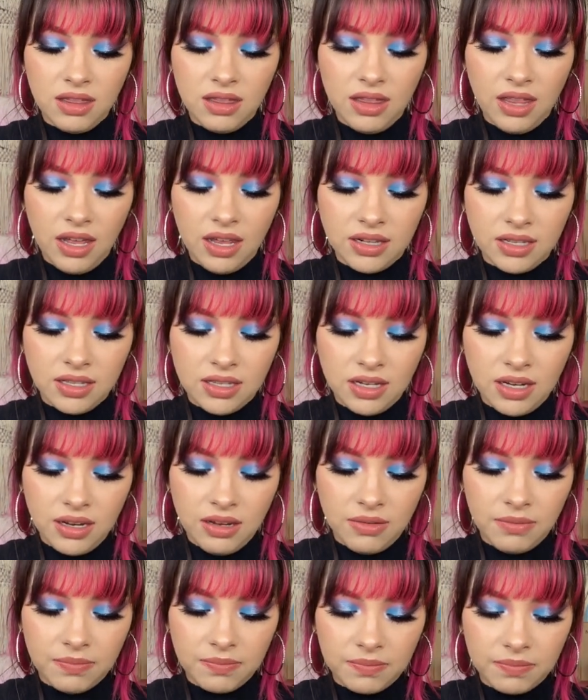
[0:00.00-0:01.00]
that's
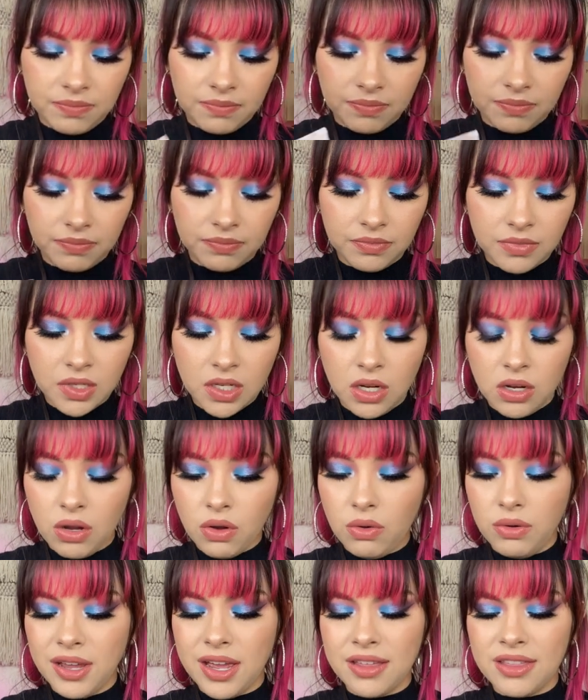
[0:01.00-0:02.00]
it.
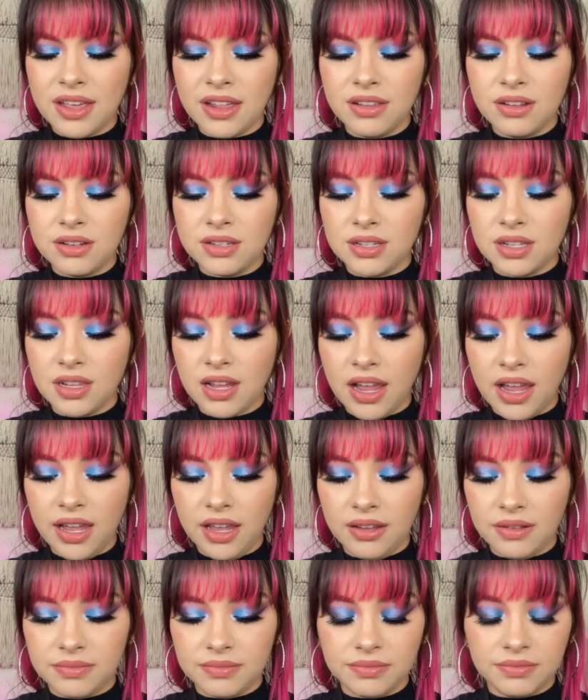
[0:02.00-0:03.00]
Oh yeah, that looks
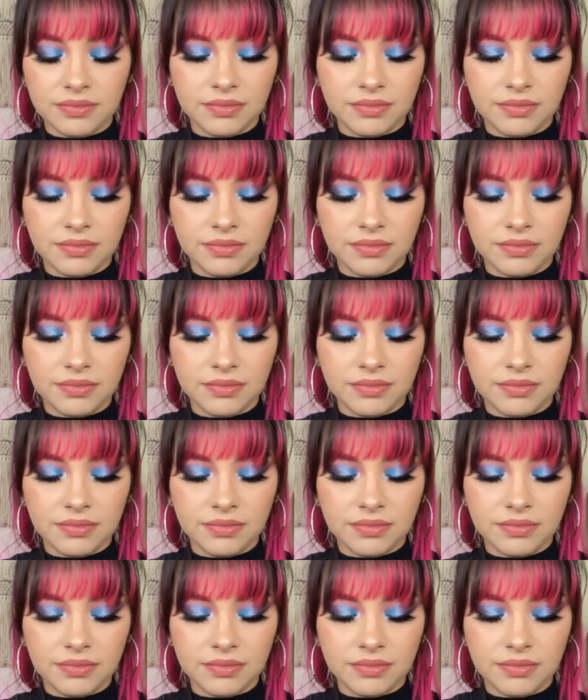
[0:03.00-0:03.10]
light.